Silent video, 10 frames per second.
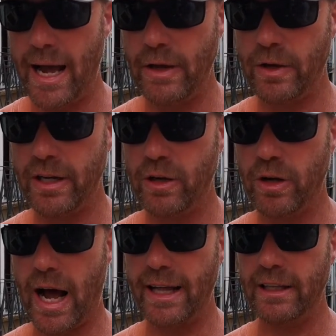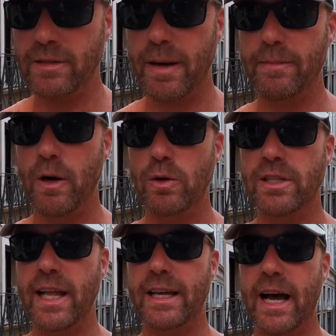You can go to islands by
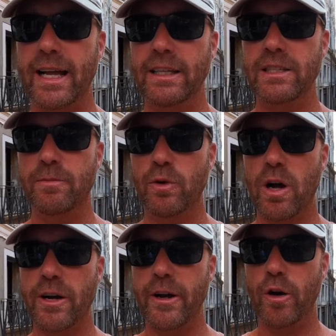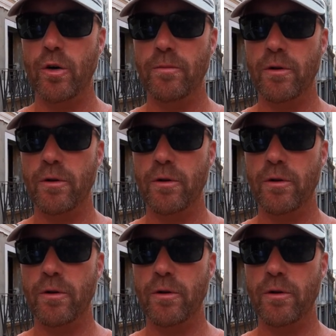boats like Islands Murano,